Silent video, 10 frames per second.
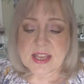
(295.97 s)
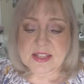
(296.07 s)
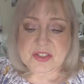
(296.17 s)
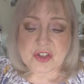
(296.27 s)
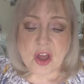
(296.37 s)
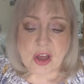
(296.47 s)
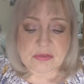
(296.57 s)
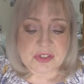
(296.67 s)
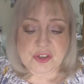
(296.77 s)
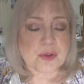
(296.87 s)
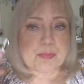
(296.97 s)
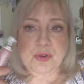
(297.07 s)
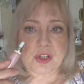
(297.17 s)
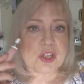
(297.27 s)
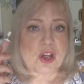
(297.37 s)
It's not, you could
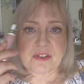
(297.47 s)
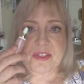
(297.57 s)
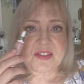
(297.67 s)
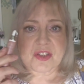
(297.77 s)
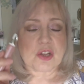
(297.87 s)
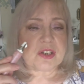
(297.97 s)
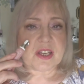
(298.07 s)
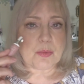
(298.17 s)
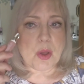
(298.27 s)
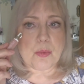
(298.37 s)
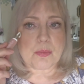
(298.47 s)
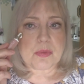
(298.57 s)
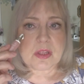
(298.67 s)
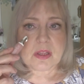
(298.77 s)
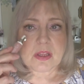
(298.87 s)
put a lot of this on and it won't
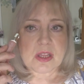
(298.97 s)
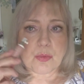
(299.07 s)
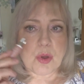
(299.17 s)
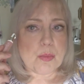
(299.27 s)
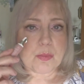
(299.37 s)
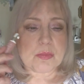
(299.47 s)
It won't